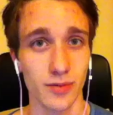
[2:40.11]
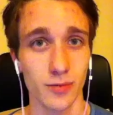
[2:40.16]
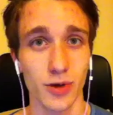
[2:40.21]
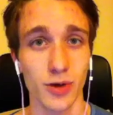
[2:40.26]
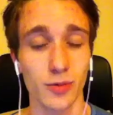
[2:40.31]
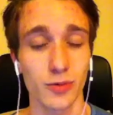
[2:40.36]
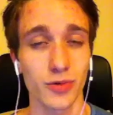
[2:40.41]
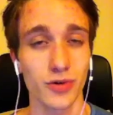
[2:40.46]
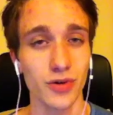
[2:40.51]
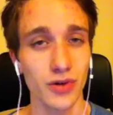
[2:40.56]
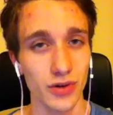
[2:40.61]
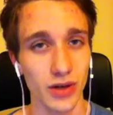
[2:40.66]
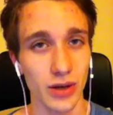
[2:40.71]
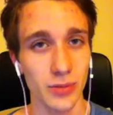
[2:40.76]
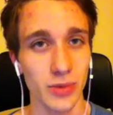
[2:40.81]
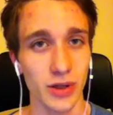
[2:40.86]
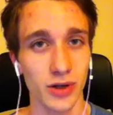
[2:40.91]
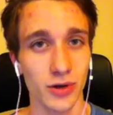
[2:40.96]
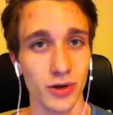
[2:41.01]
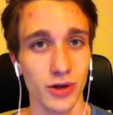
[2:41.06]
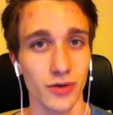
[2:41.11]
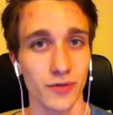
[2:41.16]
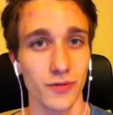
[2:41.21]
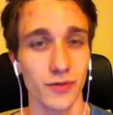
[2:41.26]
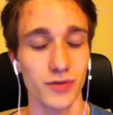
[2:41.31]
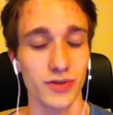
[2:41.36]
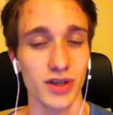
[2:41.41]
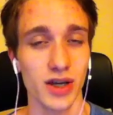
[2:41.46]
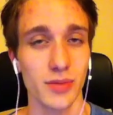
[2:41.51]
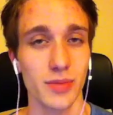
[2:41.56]
and what really allowed me to create a
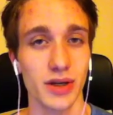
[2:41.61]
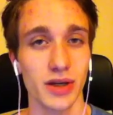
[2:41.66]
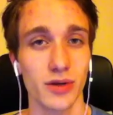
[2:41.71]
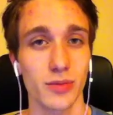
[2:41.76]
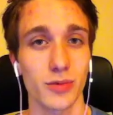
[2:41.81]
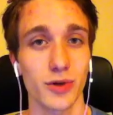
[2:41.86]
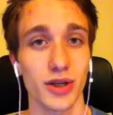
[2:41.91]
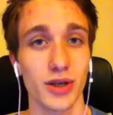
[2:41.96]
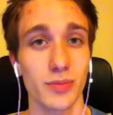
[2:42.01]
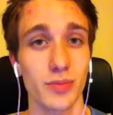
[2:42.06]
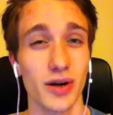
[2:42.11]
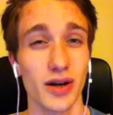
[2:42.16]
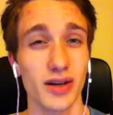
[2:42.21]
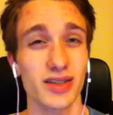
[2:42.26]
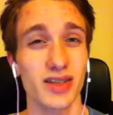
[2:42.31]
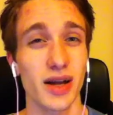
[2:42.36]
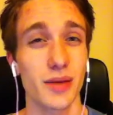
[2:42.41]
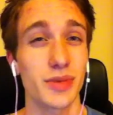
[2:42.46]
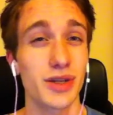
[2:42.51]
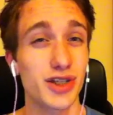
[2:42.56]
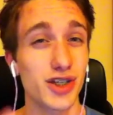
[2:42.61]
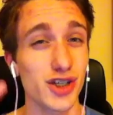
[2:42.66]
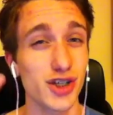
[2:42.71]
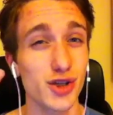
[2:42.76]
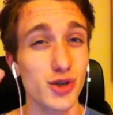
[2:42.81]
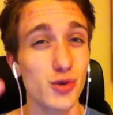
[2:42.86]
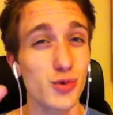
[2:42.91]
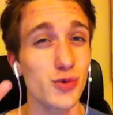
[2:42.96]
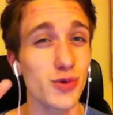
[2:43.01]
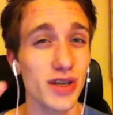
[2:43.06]
full-time income working part-time in
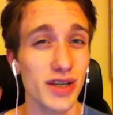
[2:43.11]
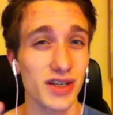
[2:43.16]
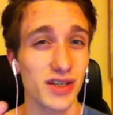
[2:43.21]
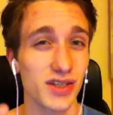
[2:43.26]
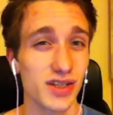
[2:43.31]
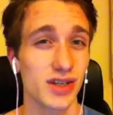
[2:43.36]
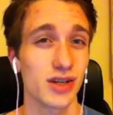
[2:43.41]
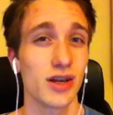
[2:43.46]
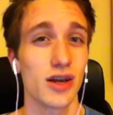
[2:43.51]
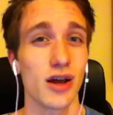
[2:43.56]
2 weeks.